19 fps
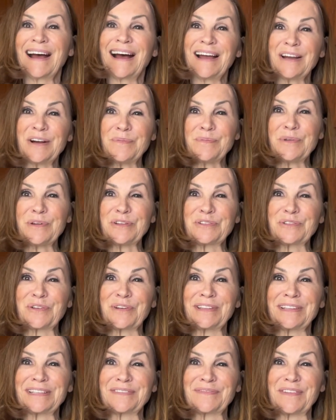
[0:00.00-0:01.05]
I hope you
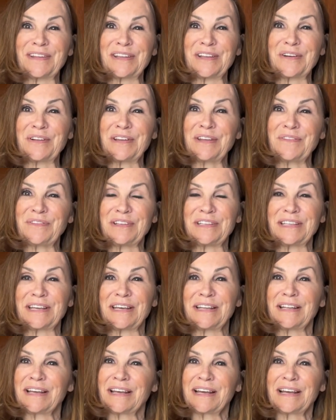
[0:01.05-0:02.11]
enjoyed this video, and if you
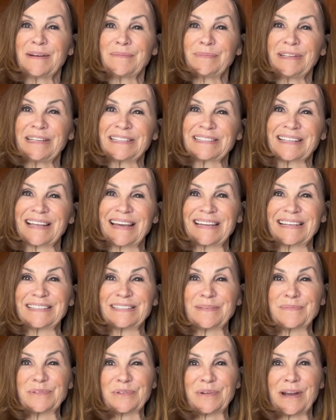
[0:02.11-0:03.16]
did, please like and
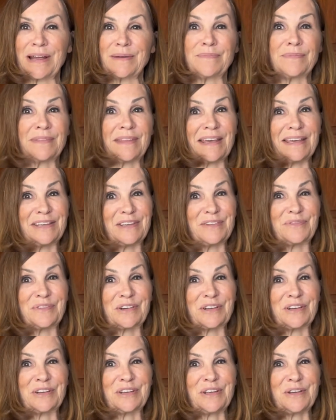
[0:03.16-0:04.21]
subscribe. Thank you for
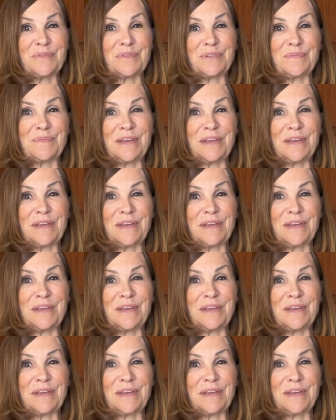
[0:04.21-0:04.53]
cooking with